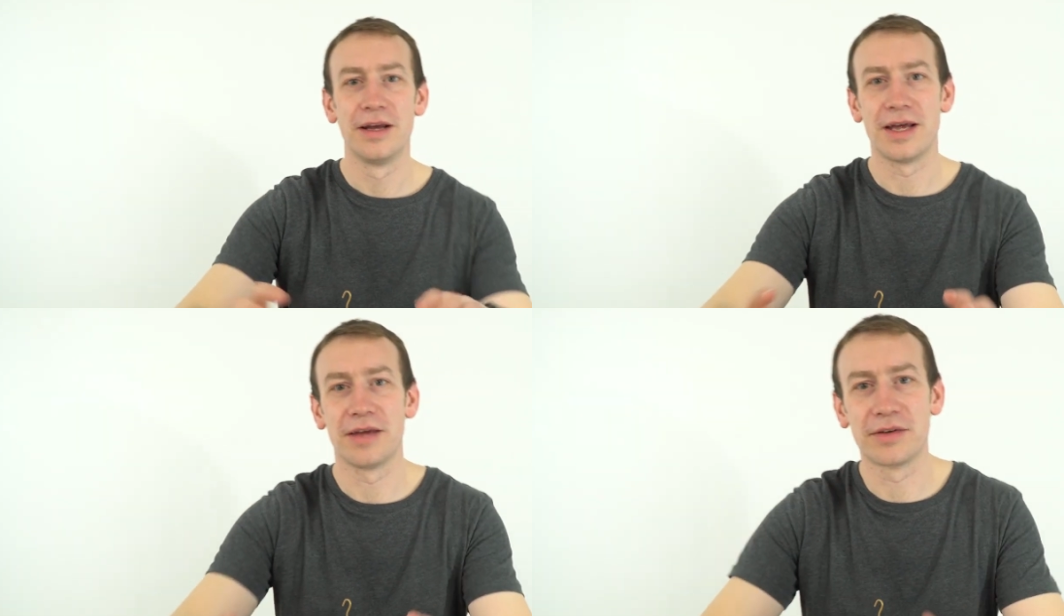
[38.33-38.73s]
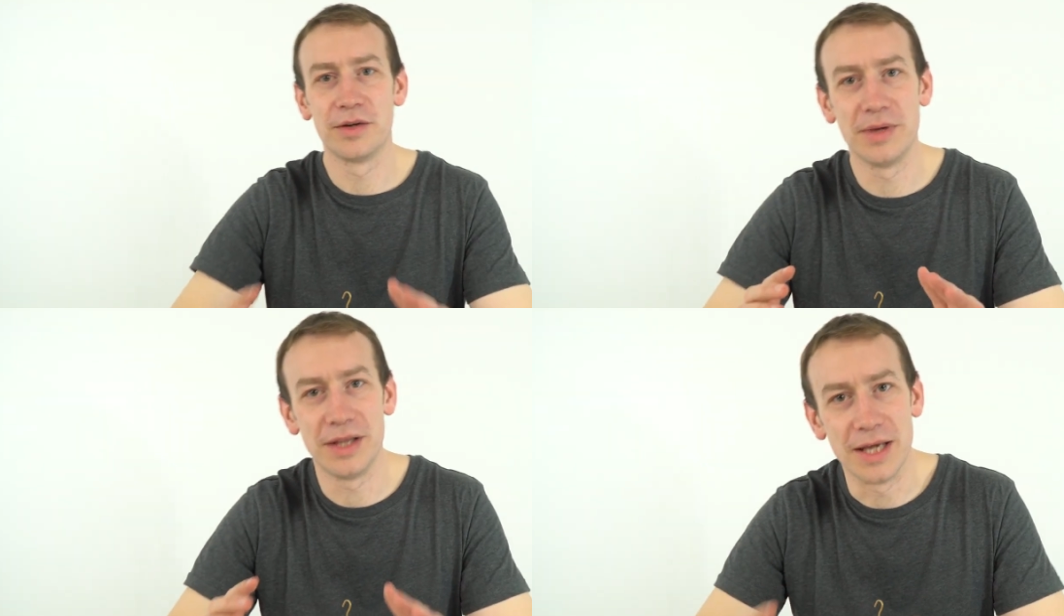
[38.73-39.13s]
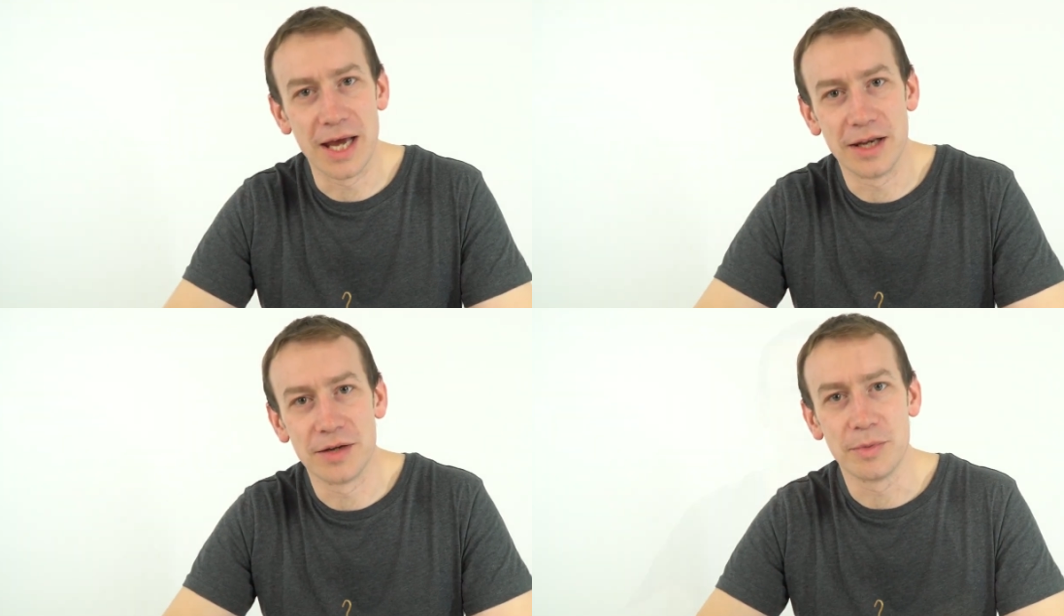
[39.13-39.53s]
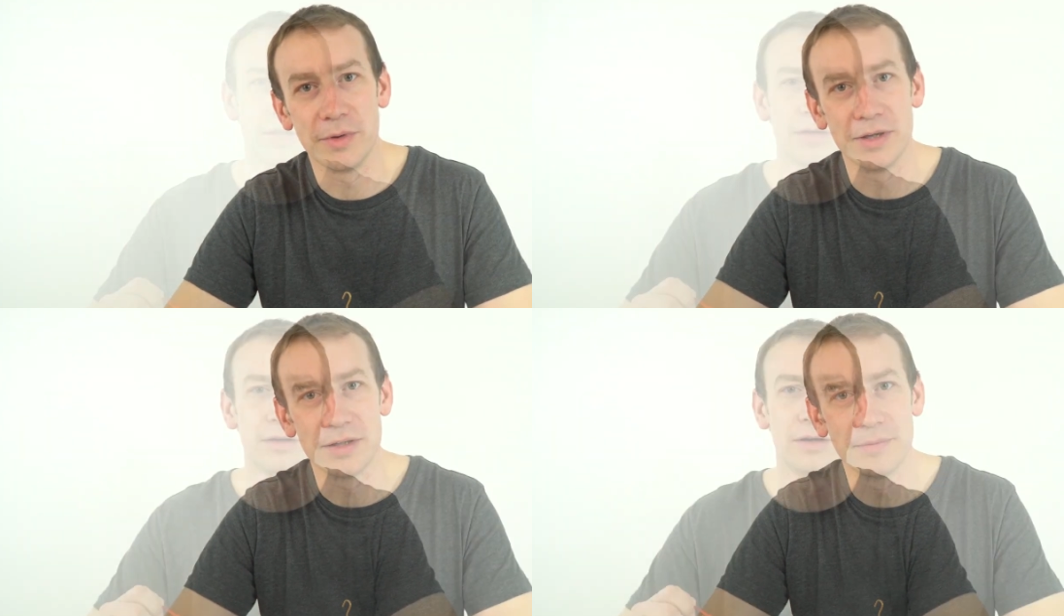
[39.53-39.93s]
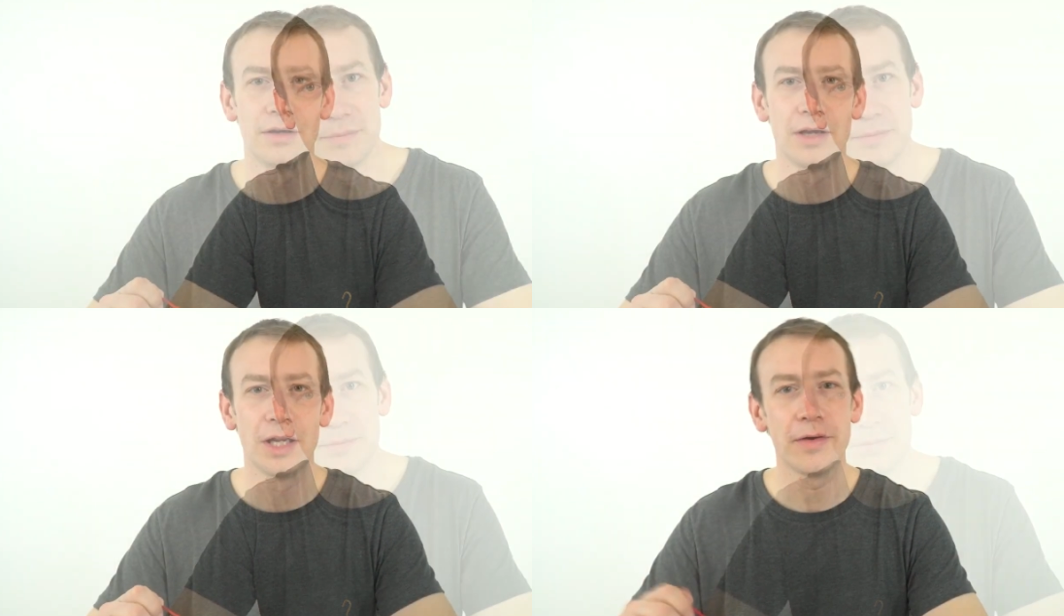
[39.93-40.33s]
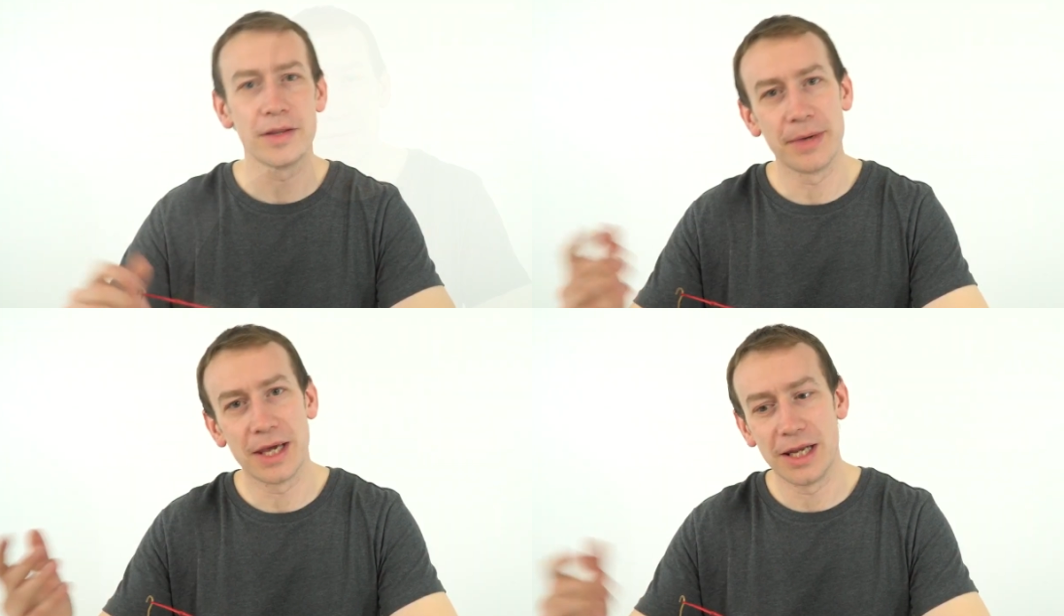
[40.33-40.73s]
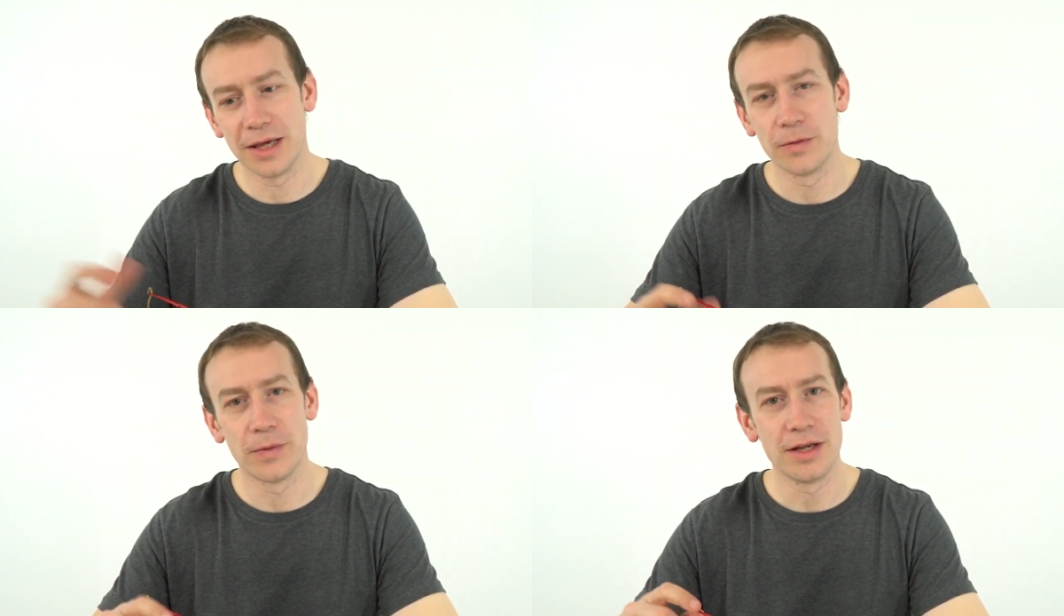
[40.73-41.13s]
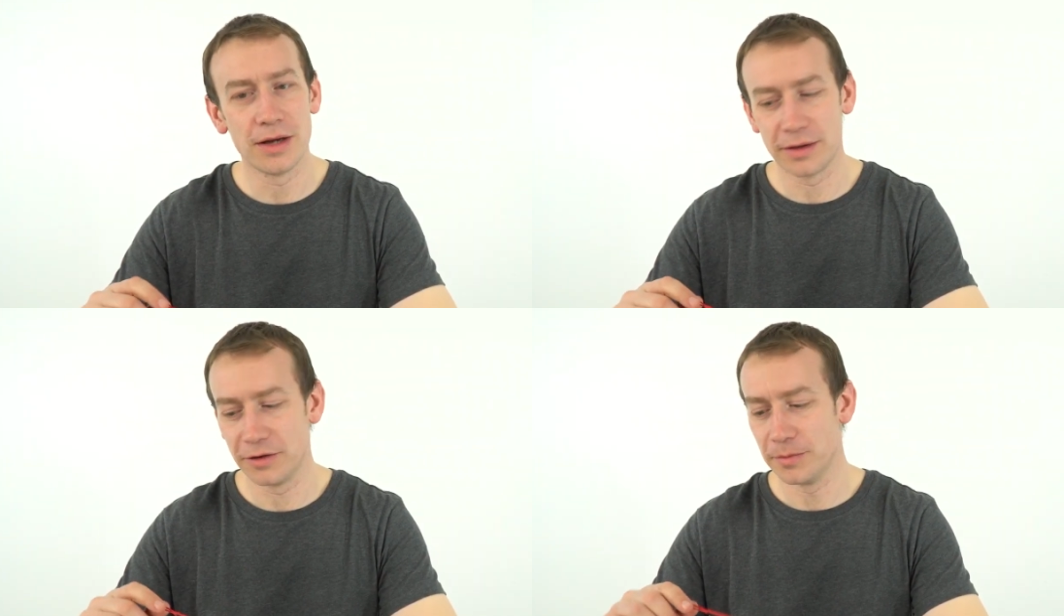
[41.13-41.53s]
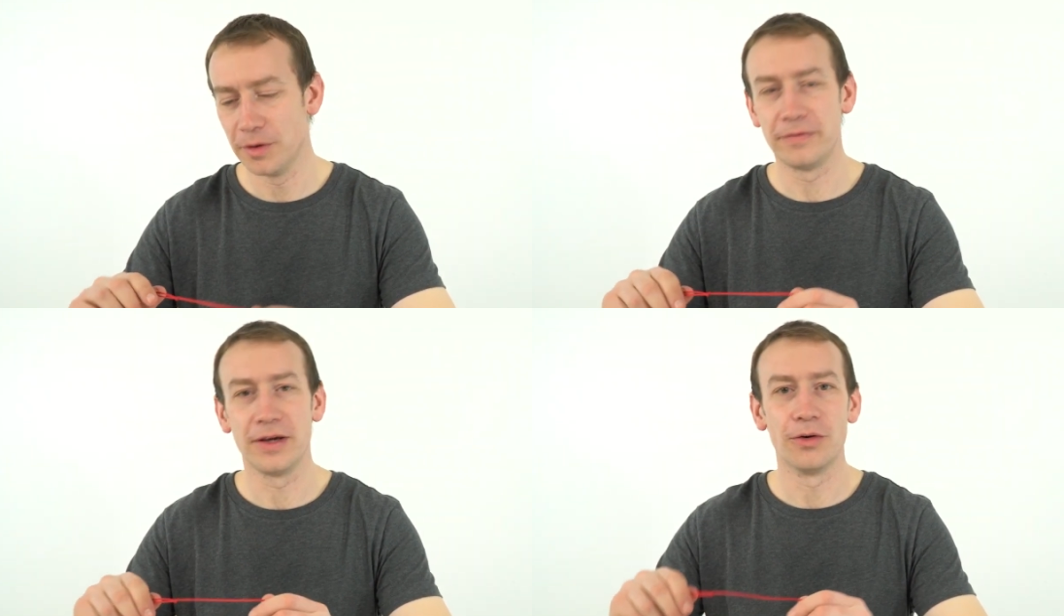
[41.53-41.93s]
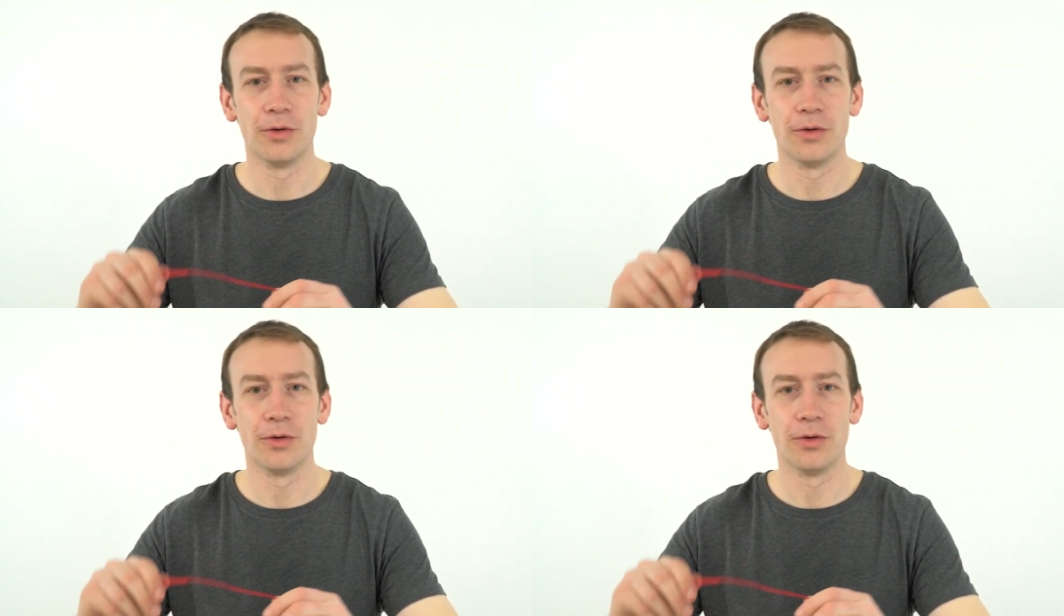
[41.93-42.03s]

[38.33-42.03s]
that's going to be the end point. Now at the beginning, when nothing's moving,